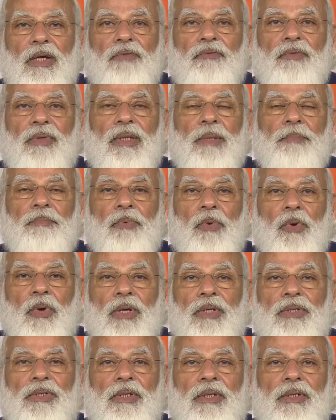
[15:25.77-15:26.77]
with a
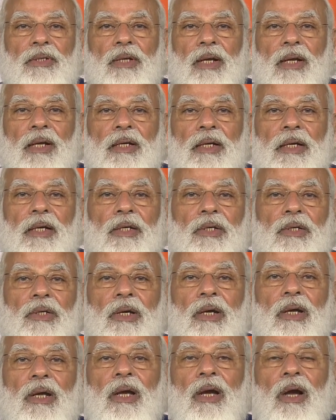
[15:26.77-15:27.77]
production target
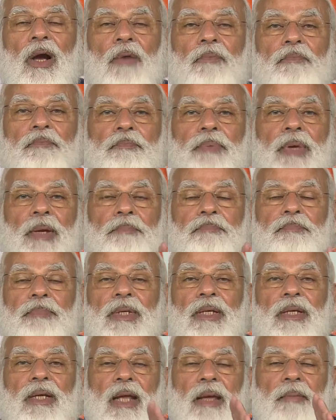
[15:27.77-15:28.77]
of
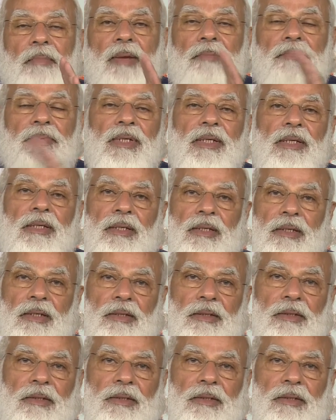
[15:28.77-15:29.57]
15 MMT.